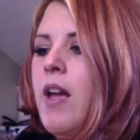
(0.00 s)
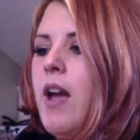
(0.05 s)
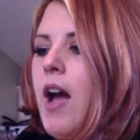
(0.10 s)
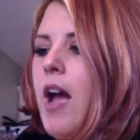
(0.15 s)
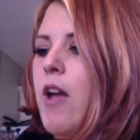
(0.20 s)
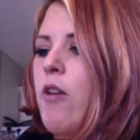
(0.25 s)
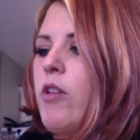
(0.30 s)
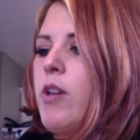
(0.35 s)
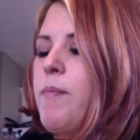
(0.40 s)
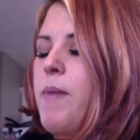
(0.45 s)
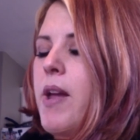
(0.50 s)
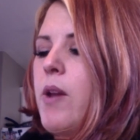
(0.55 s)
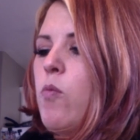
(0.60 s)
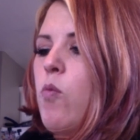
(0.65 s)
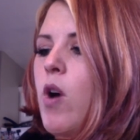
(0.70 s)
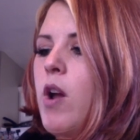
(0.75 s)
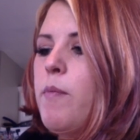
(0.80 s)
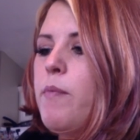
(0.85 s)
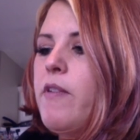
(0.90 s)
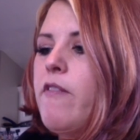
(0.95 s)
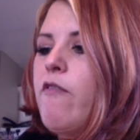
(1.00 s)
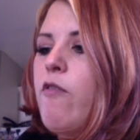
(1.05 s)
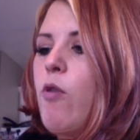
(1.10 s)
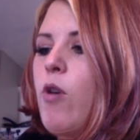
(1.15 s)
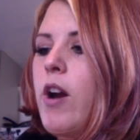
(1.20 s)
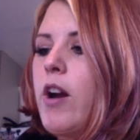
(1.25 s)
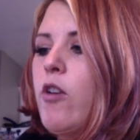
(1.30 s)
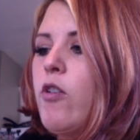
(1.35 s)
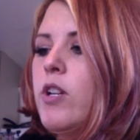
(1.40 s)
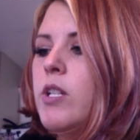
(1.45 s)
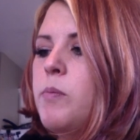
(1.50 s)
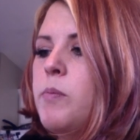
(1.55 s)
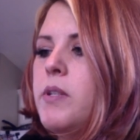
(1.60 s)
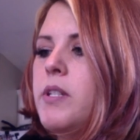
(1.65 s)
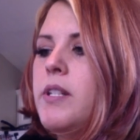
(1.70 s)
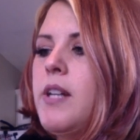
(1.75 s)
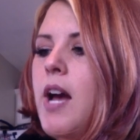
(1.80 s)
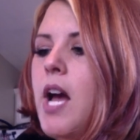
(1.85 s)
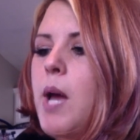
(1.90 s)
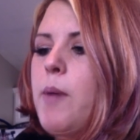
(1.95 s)
I only made one before at
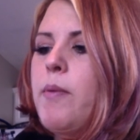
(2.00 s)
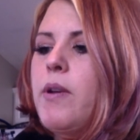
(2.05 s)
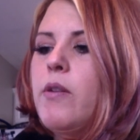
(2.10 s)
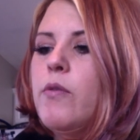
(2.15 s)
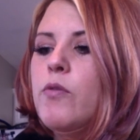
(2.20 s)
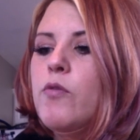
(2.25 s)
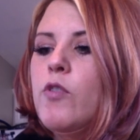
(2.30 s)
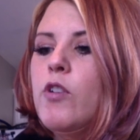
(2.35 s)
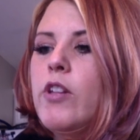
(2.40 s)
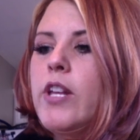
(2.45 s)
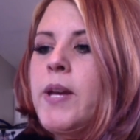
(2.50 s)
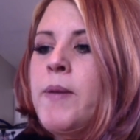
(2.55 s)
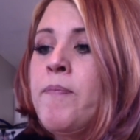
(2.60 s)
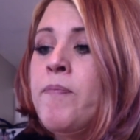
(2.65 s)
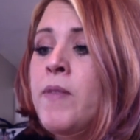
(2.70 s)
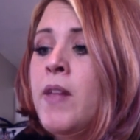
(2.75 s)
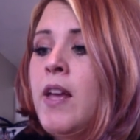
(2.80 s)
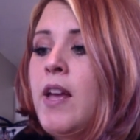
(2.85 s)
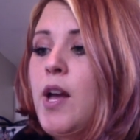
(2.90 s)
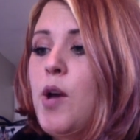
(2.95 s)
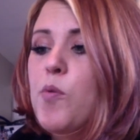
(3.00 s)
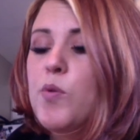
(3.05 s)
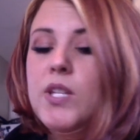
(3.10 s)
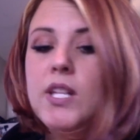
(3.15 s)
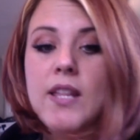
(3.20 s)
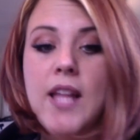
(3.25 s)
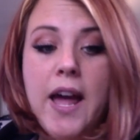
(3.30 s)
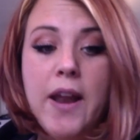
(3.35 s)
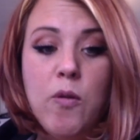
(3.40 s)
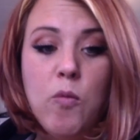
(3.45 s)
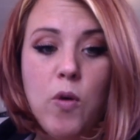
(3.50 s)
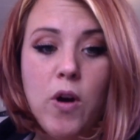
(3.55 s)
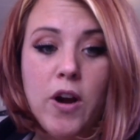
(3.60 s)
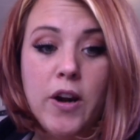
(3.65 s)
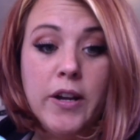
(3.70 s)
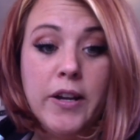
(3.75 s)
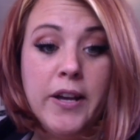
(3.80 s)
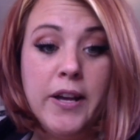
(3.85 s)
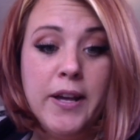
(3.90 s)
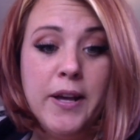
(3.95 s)
Christmas time, and it was a lot of
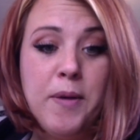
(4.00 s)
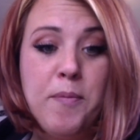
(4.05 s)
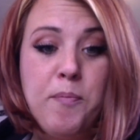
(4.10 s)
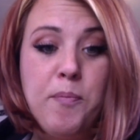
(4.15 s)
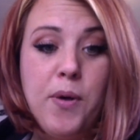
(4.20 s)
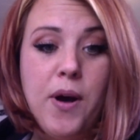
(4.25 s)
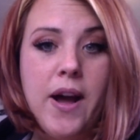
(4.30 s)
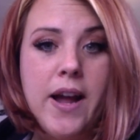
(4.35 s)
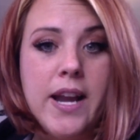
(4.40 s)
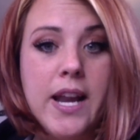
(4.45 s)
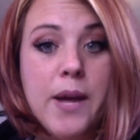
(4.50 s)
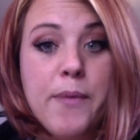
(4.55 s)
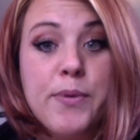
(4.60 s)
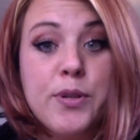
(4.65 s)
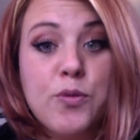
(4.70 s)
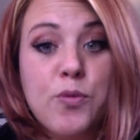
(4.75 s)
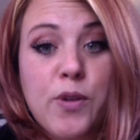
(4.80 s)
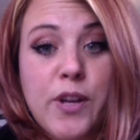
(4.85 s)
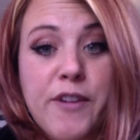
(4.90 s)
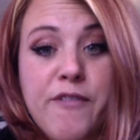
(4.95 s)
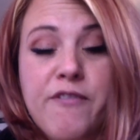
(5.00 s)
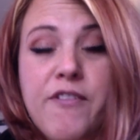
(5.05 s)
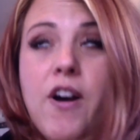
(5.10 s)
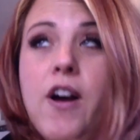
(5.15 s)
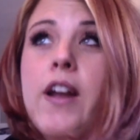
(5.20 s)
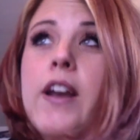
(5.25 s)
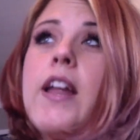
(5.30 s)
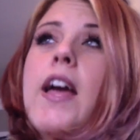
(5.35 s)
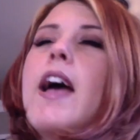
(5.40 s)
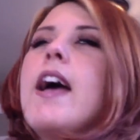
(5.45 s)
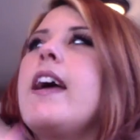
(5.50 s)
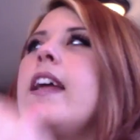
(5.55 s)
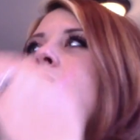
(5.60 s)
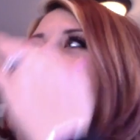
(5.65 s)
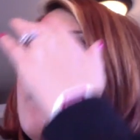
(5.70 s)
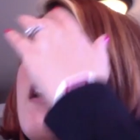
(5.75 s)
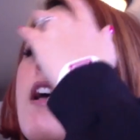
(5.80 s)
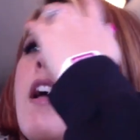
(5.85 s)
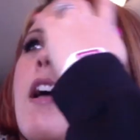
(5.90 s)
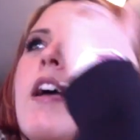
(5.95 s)
work, but it was really fun,
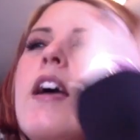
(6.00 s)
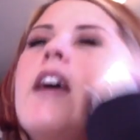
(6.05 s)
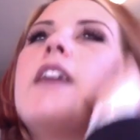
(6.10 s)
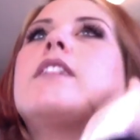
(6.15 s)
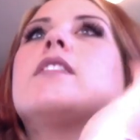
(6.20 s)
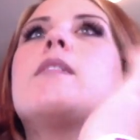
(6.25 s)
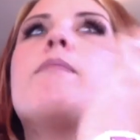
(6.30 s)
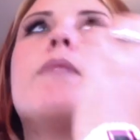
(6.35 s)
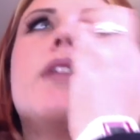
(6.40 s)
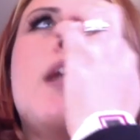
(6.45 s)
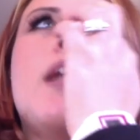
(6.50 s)
and it's something